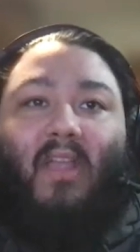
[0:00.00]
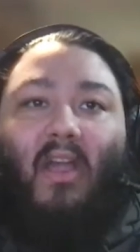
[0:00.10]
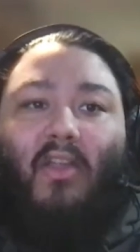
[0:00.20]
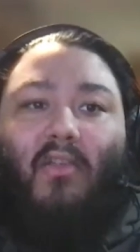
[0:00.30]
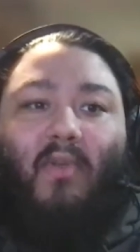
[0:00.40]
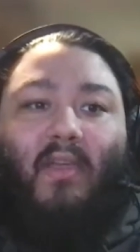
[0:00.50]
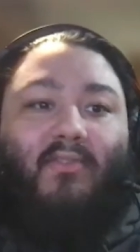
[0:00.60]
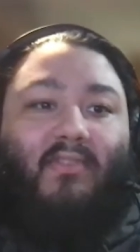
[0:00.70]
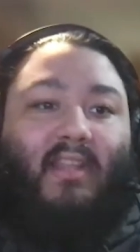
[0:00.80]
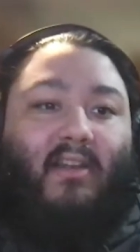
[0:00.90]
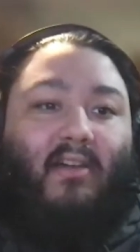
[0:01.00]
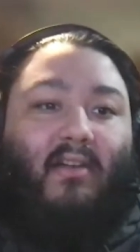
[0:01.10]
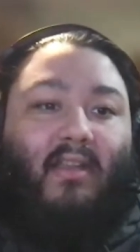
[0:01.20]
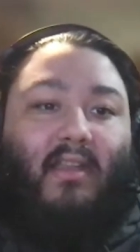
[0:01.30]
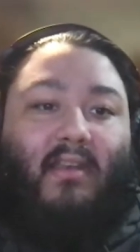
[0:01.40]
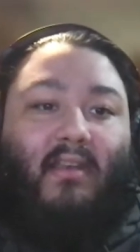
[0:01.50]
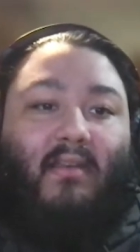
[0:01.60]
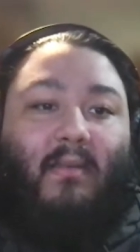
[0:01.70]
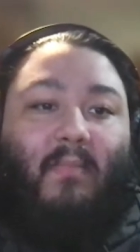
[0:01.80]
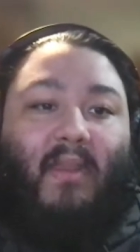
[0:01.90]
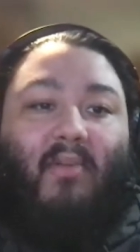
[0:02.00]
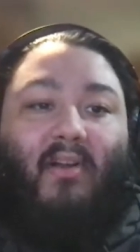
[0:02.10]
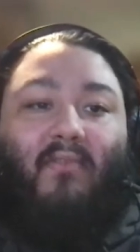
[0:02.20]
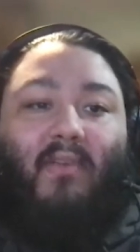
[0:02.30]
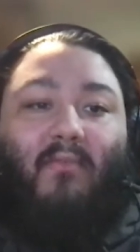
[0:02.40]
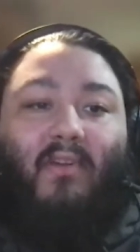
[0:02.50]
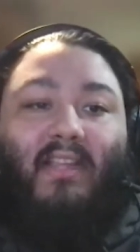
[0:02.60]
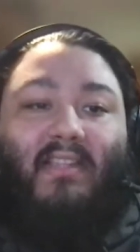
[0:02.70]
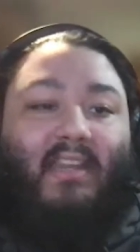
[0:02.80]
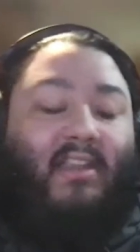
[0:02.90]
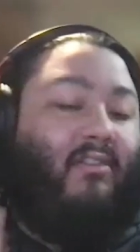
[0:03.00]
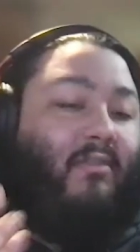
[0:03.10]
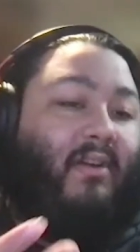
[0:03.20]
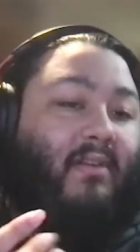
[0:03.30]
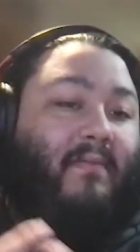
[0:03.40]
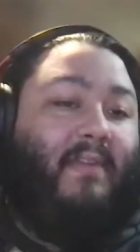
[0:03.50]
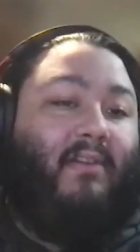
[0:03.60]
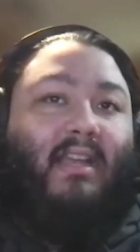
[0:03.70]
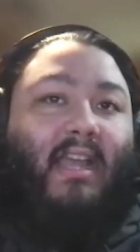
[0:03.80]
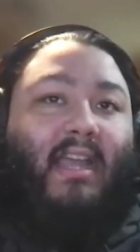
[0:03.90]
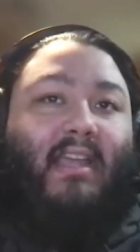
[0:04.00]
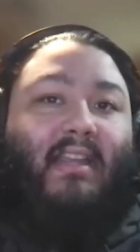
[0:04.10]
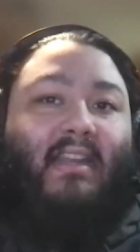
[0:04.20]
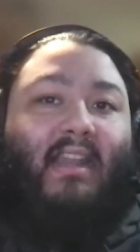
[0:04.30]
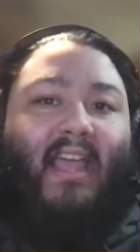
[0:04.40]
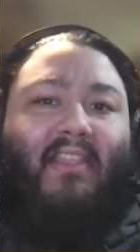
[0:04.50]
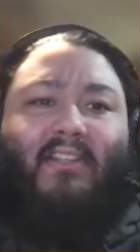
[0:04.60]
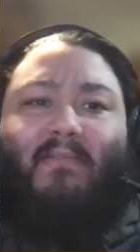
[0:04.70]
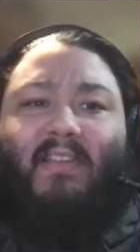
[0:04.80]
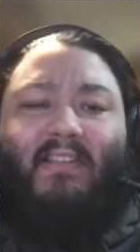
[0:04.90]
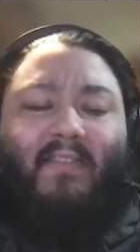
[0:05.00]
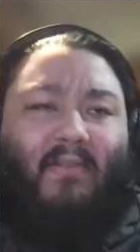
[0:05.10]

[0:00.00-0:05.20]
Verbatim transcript: are you interested at all in being part of rework because i seen that you're part of Year Up and i thought to myself like